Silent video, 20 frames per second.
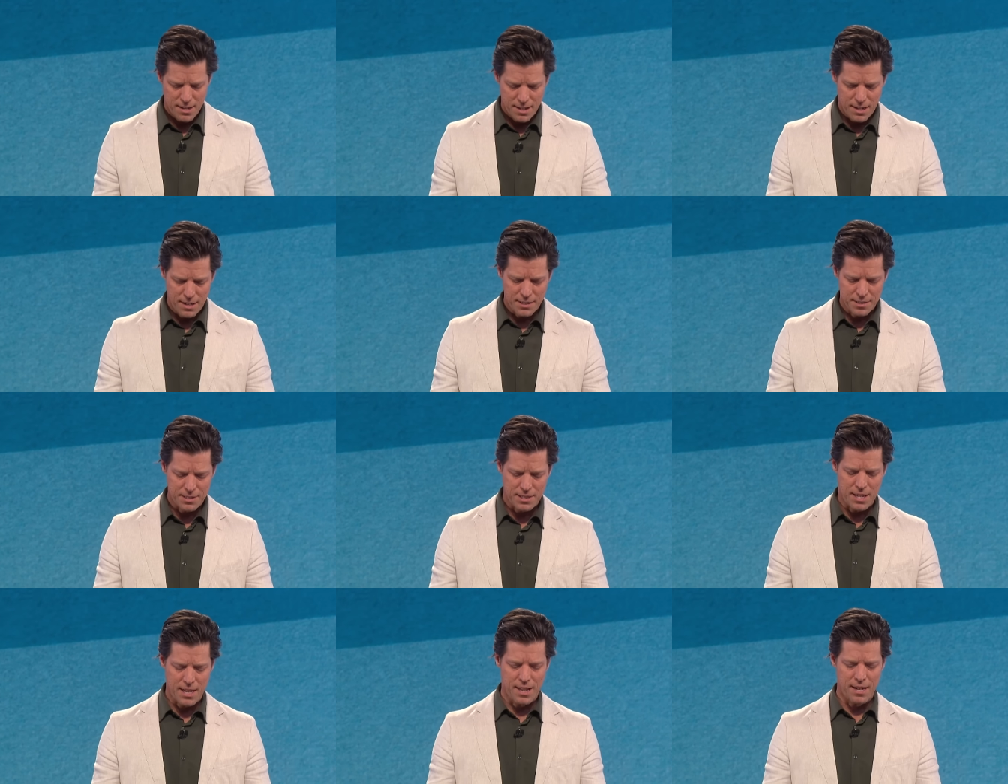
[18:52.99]

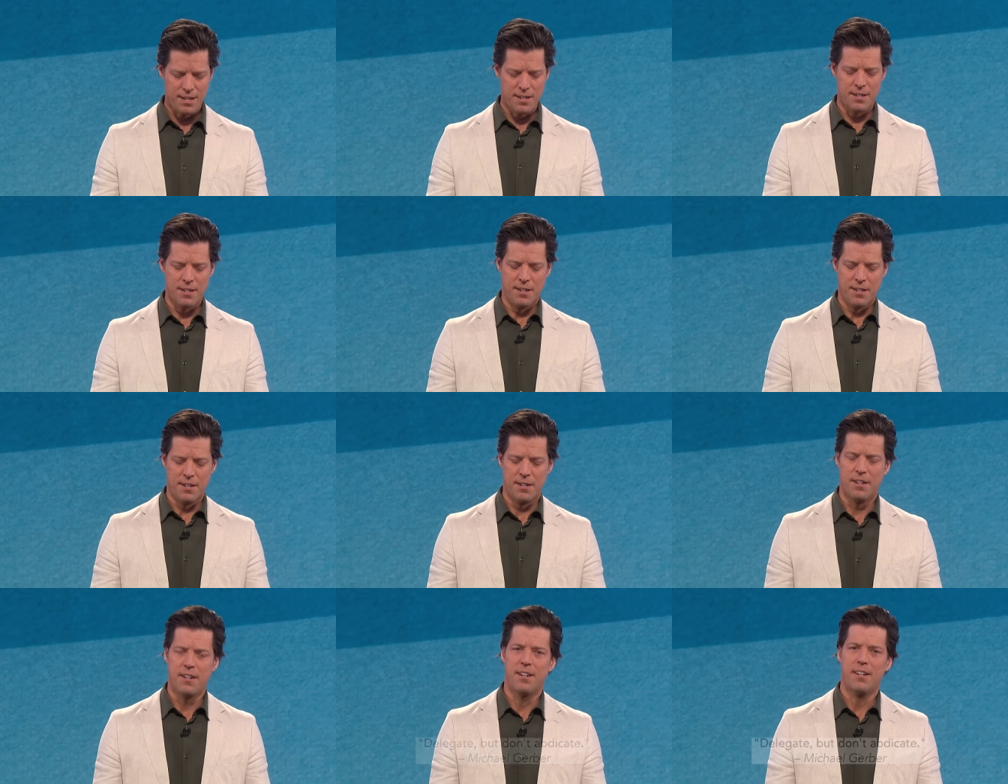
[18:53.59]
He said,
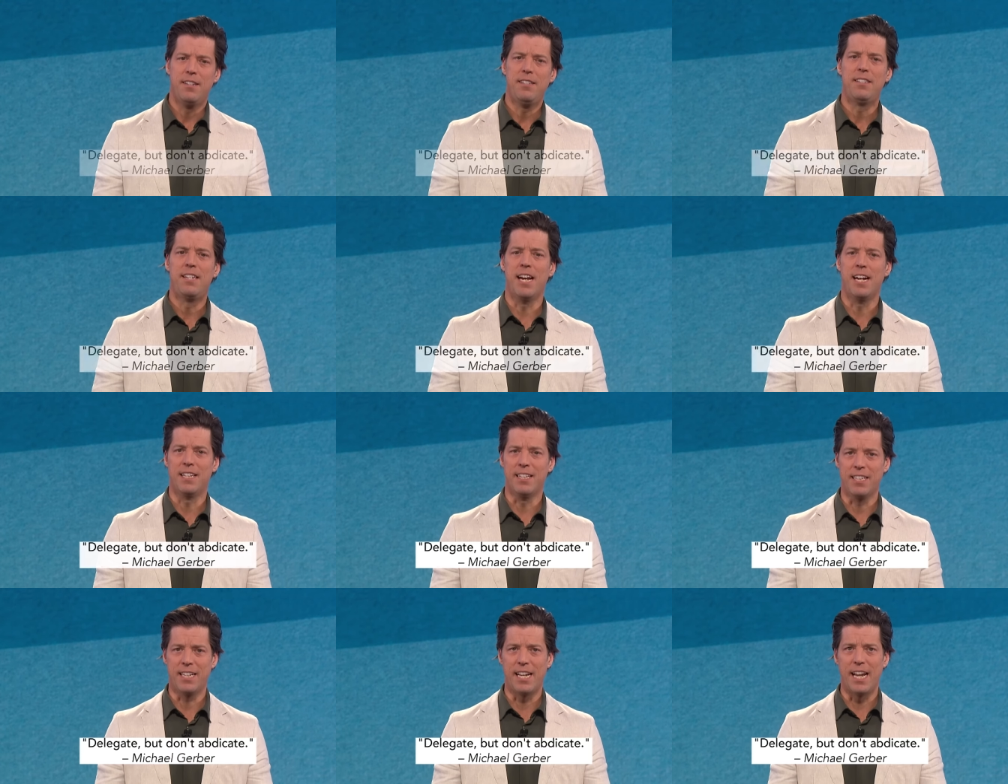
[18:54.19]

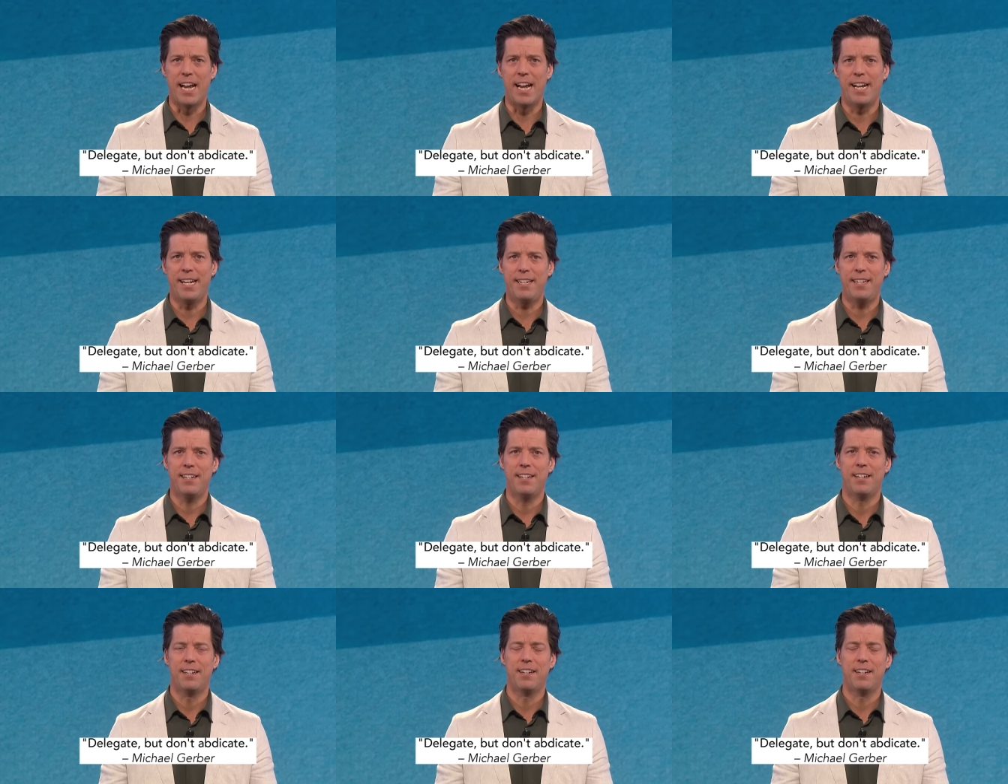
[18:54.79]
delegate,